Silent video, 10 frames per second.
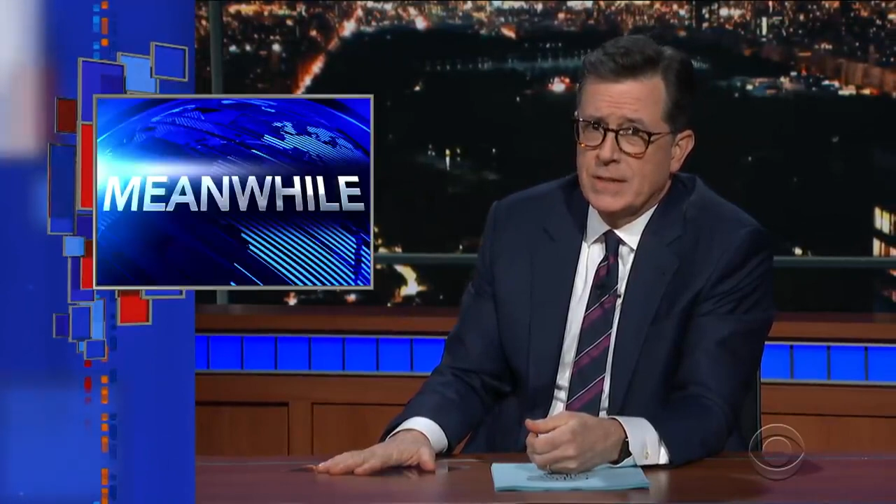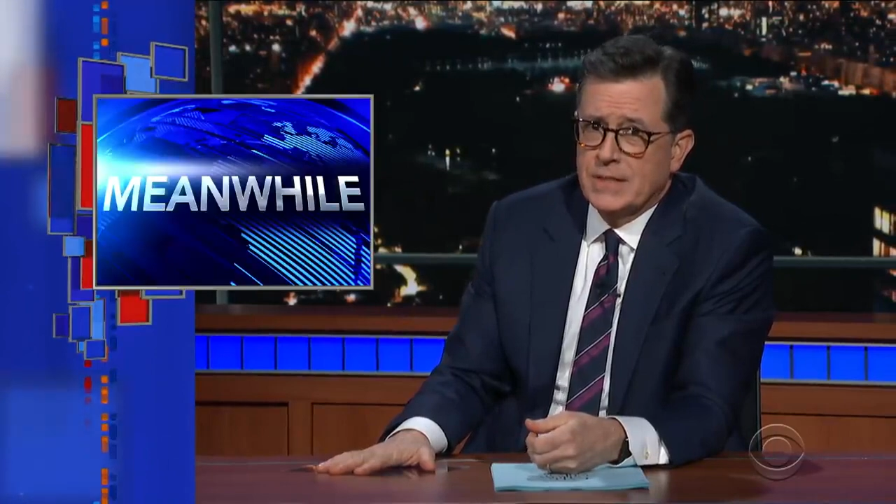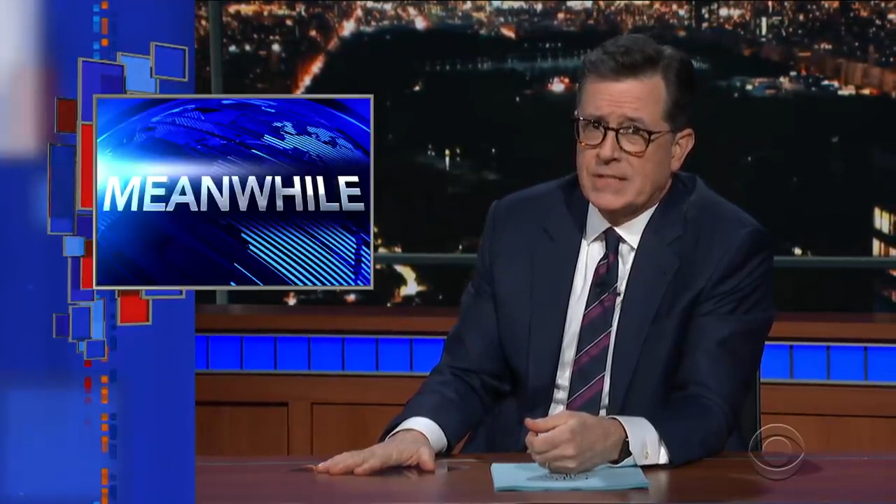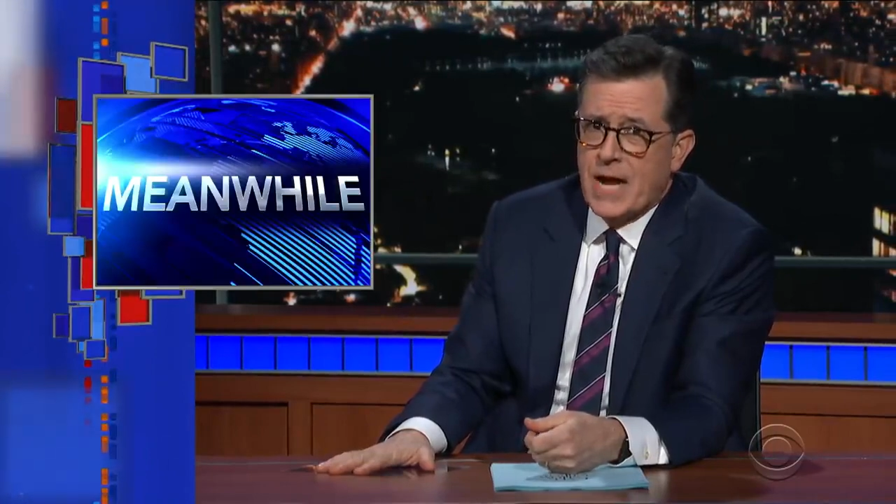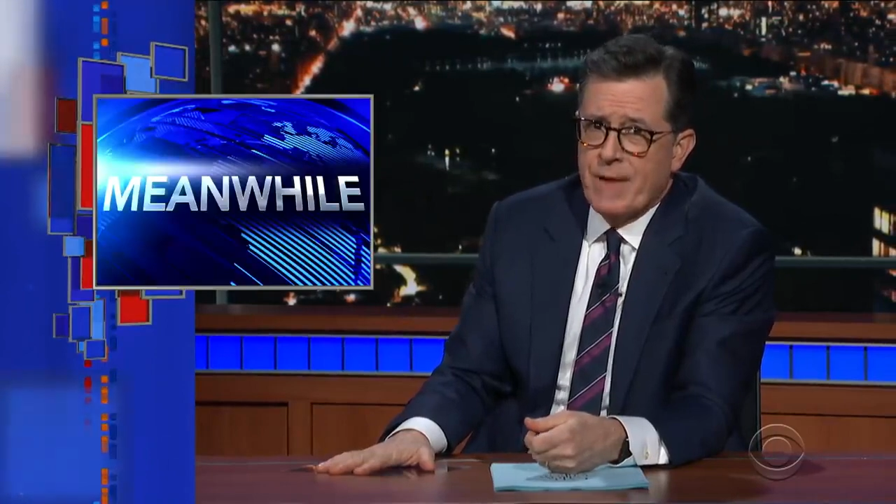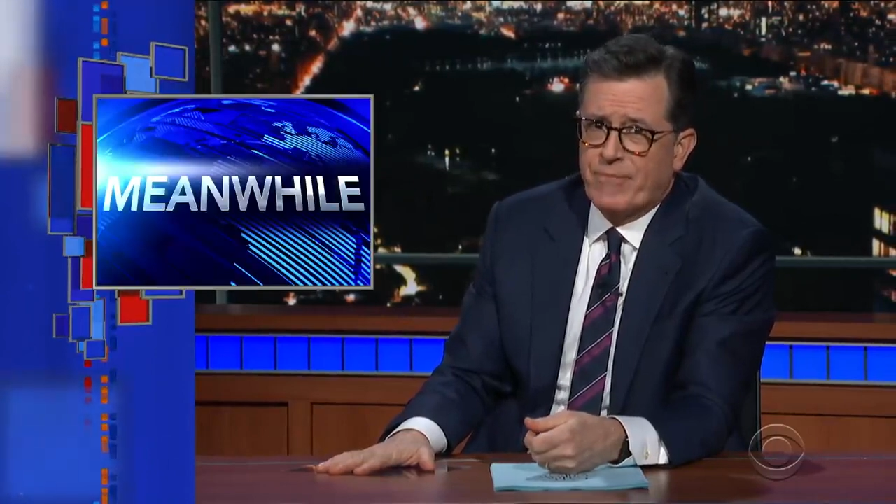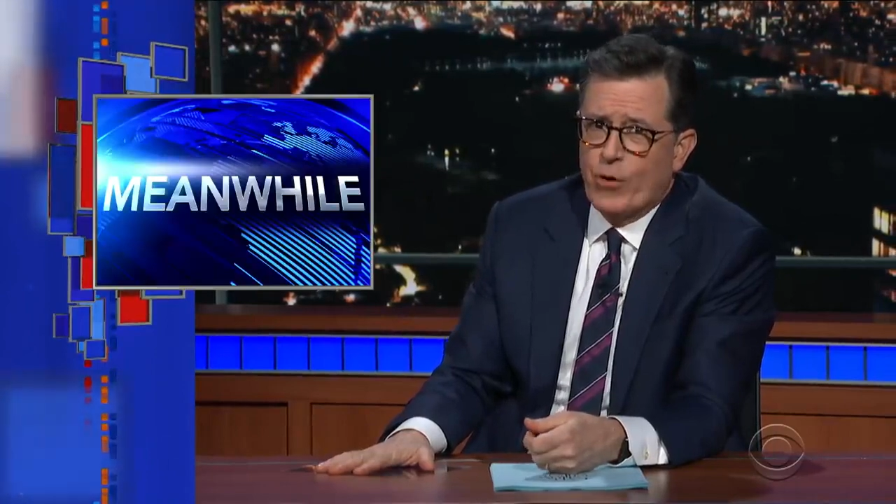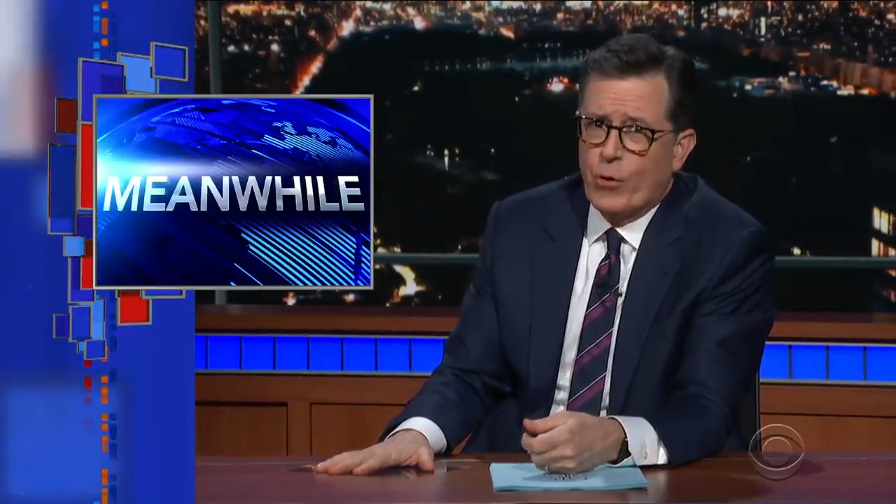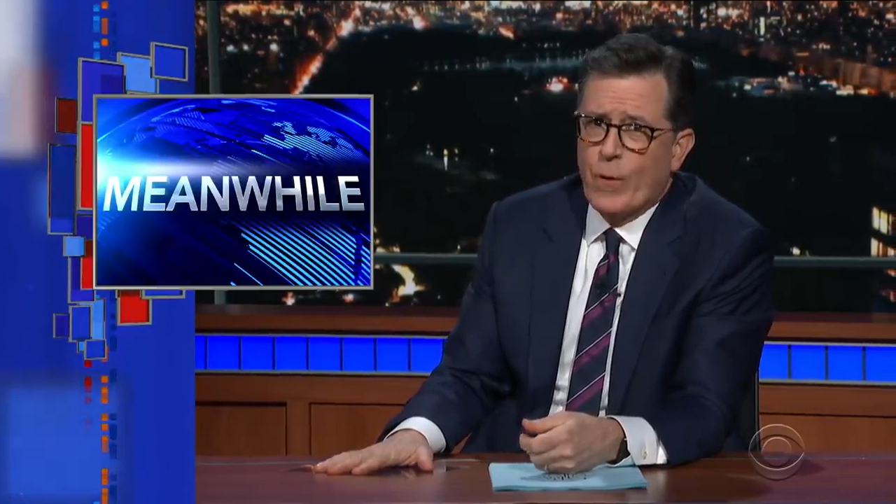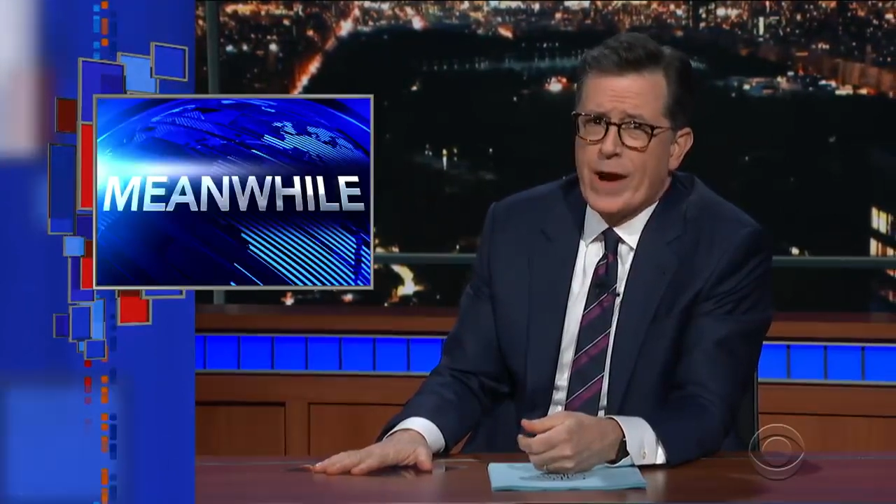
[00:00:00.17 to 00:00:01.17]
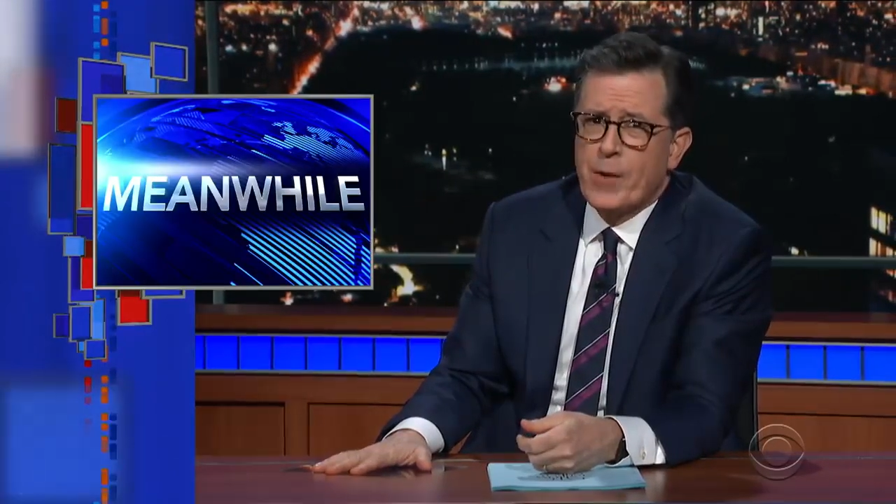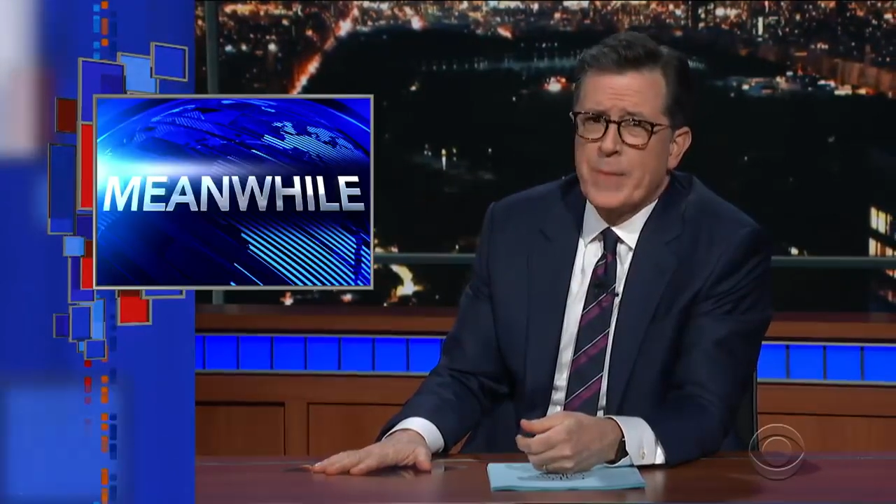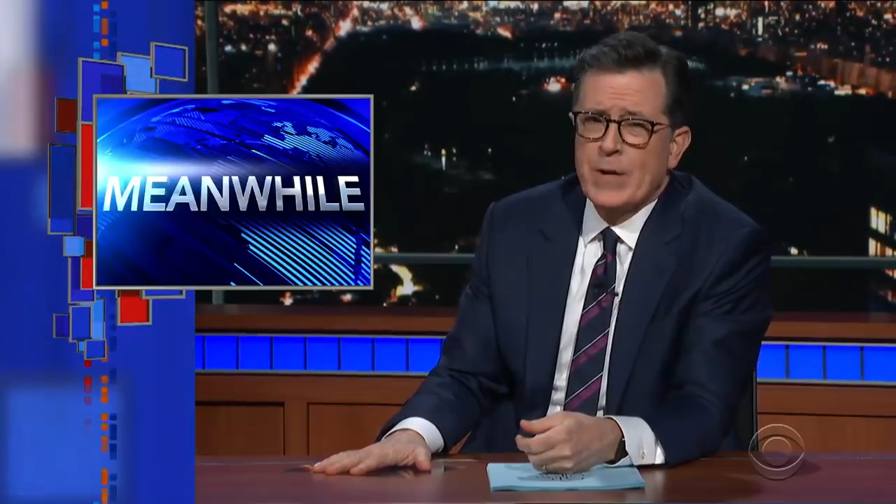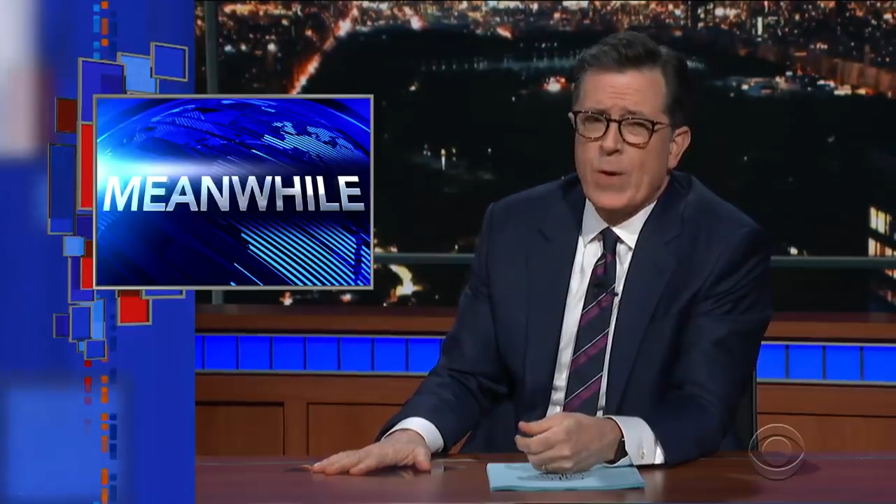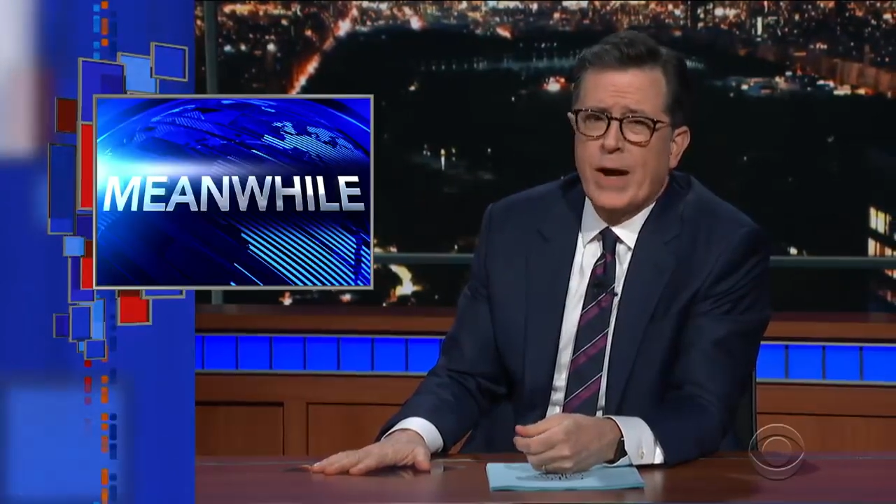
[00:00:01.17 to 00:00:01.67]
It's time for a rare
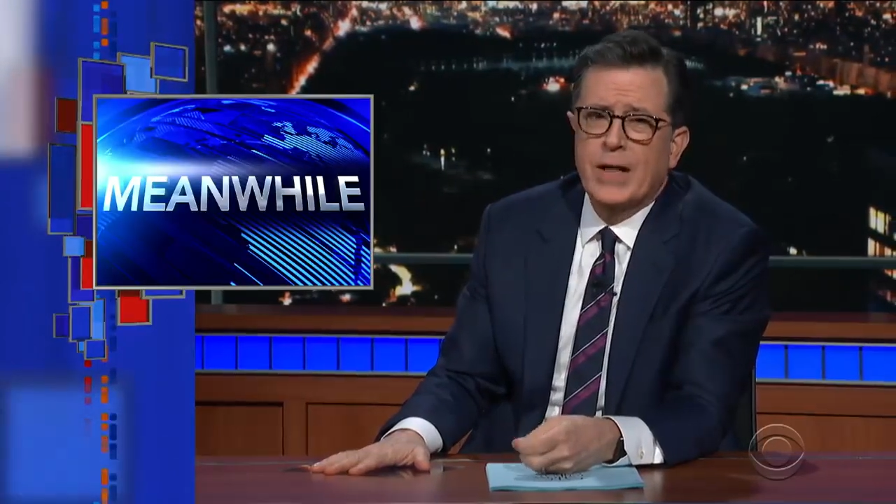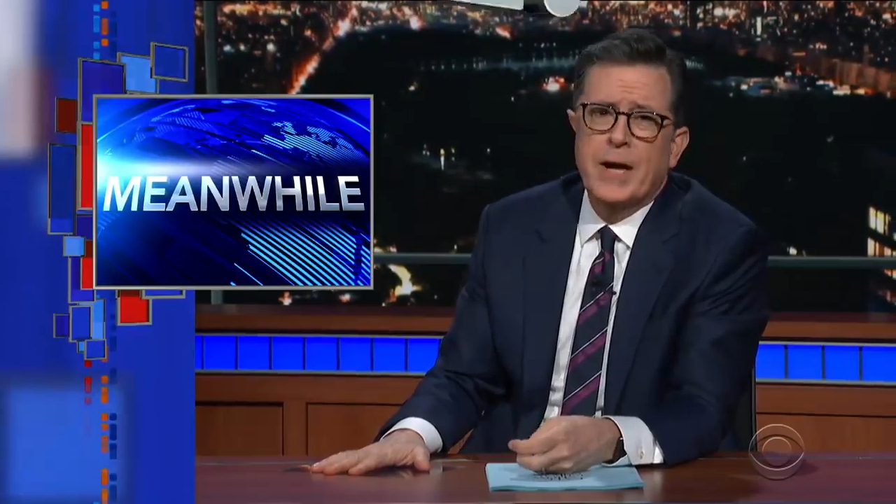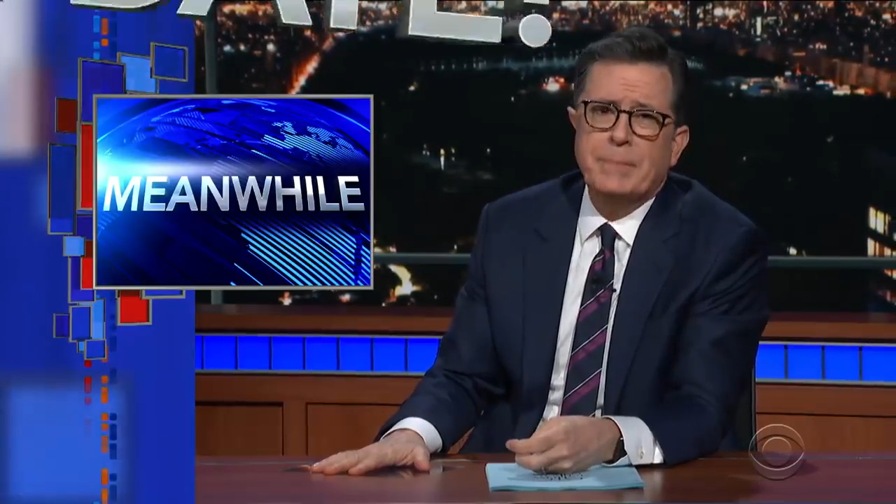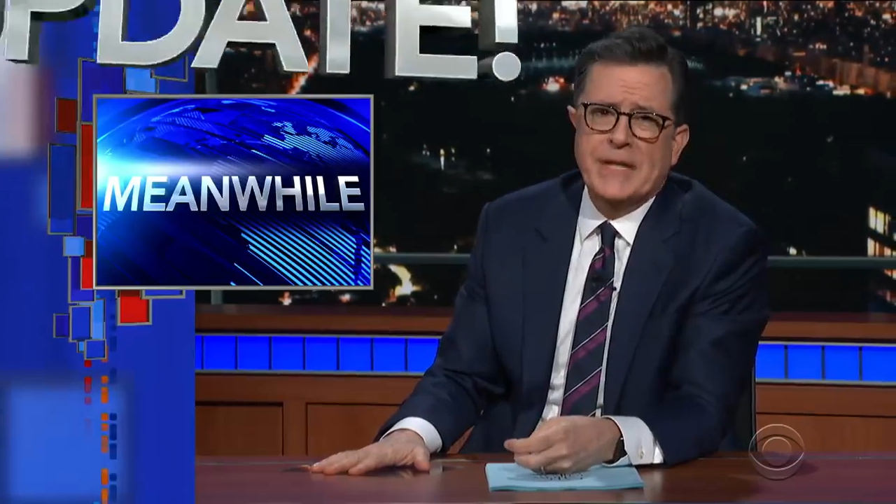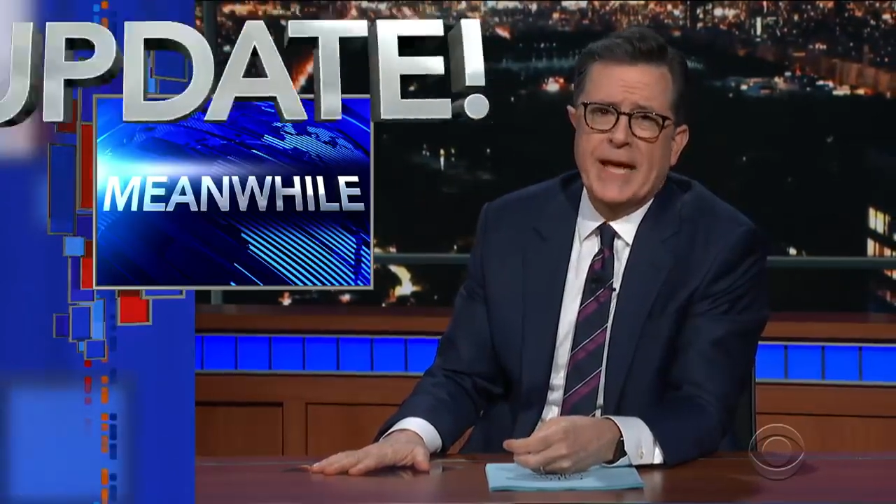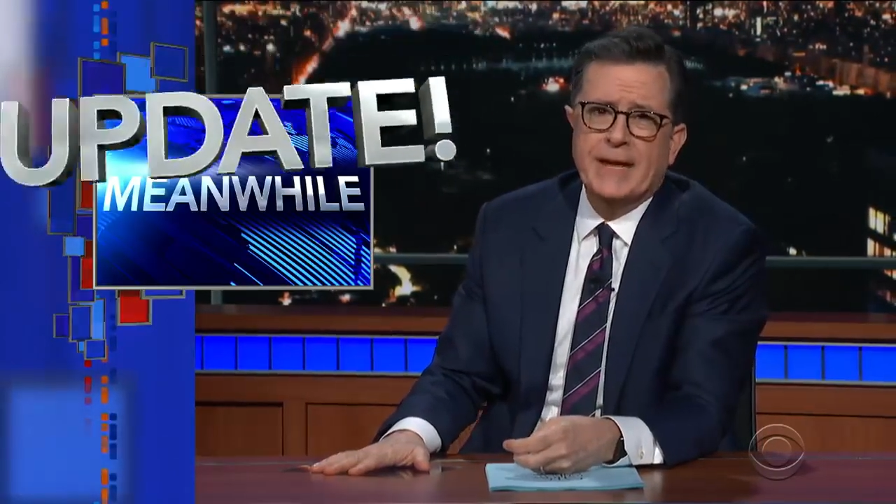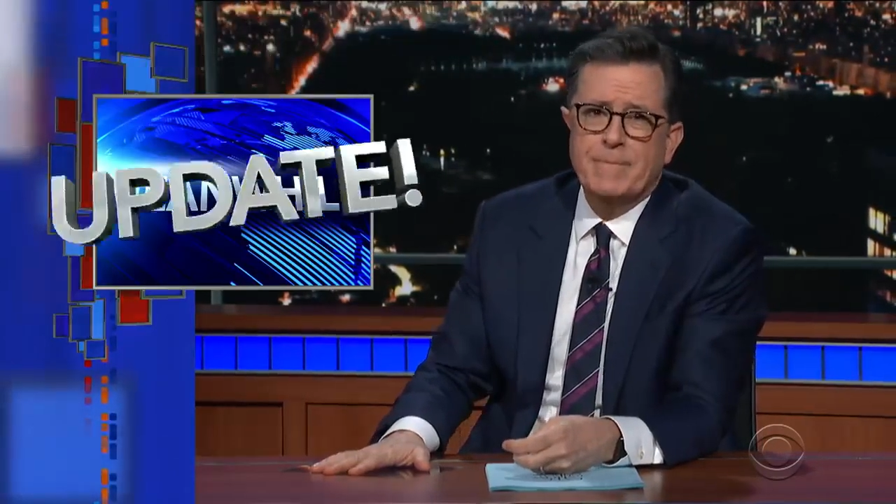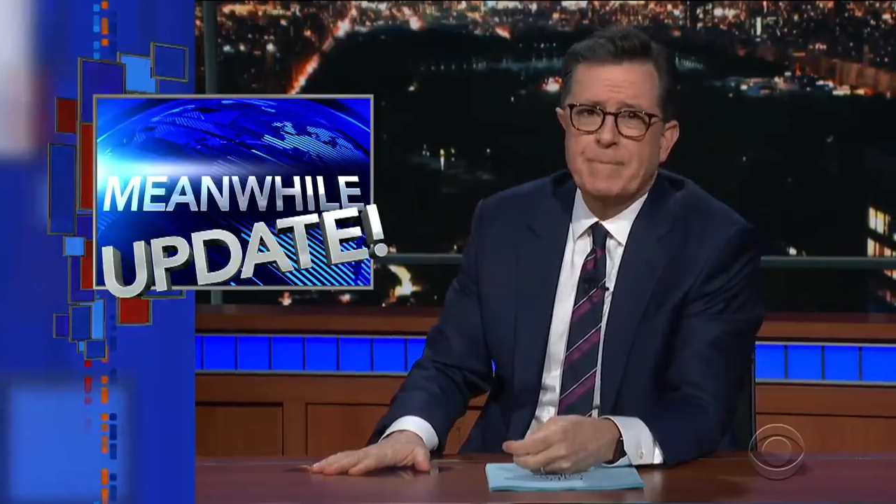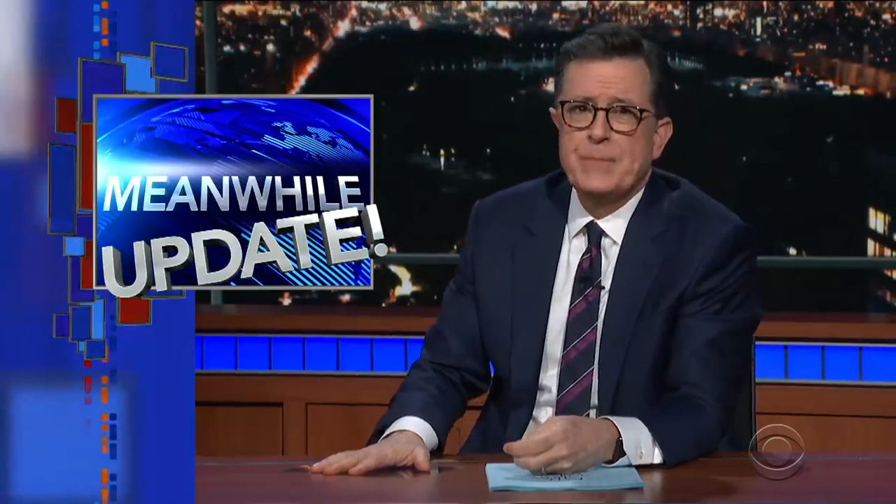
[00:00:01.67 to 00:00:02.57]
meanwhile update.